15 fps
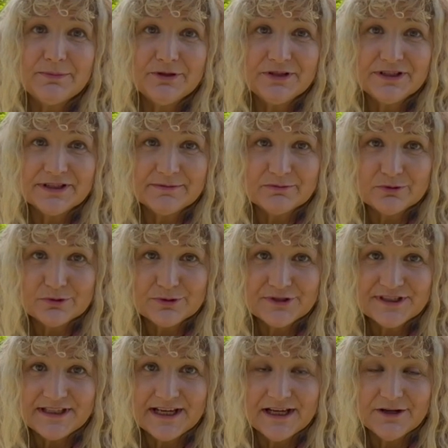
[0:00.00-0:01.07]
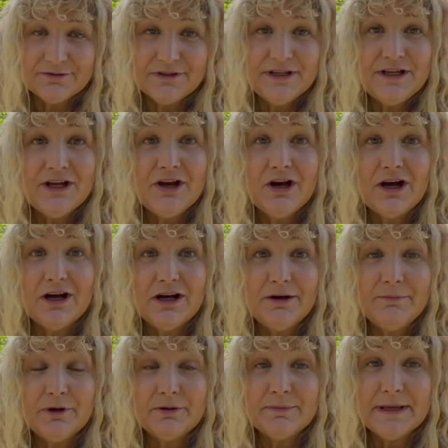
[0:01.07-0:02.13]
putting some rules down,
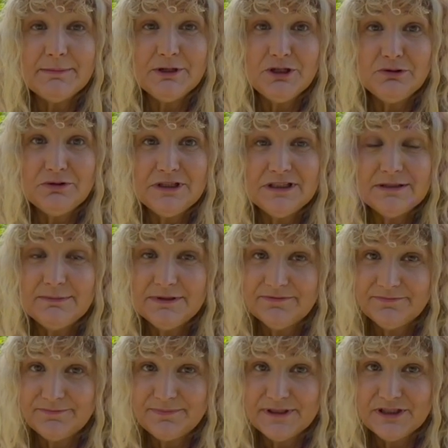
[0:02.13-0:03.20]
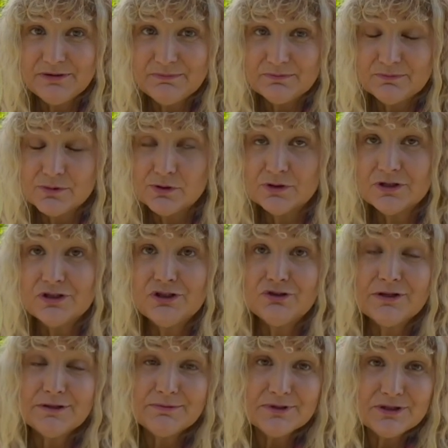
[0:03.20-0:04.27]
um, or maybe you need to be, be more
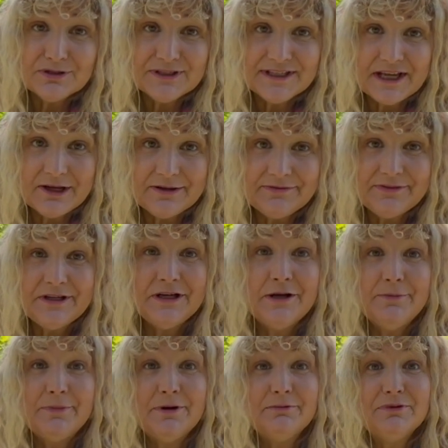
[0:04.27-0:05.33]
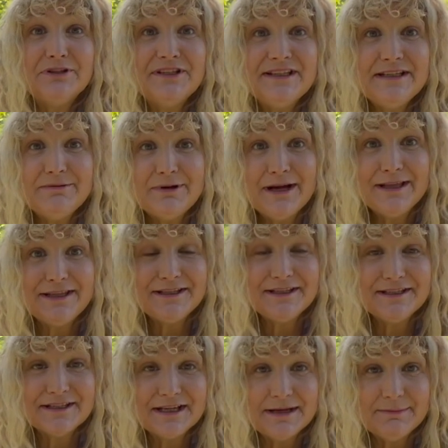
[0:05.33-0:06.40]
strict with yourself, but we'll see why this
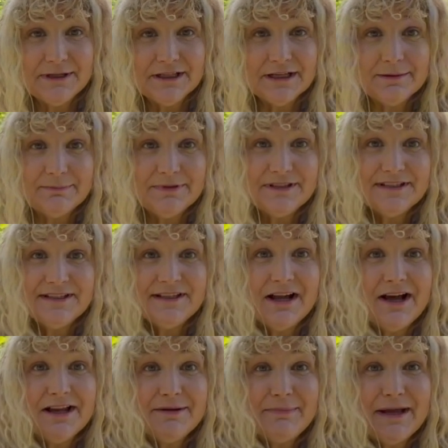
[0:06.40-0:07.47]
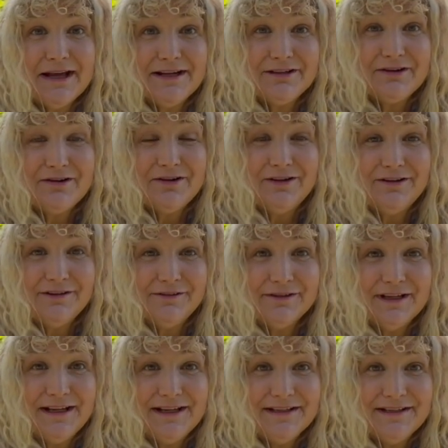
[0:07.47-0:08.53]
is coming up. It's not a bad card,
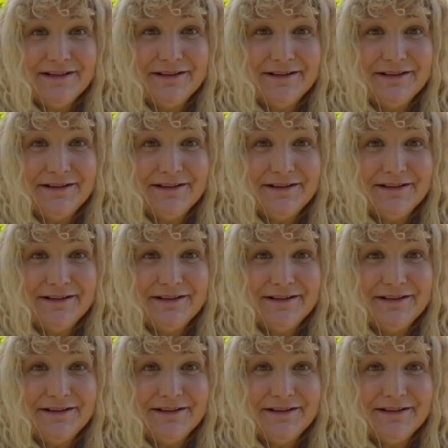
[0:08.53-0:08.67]
okay?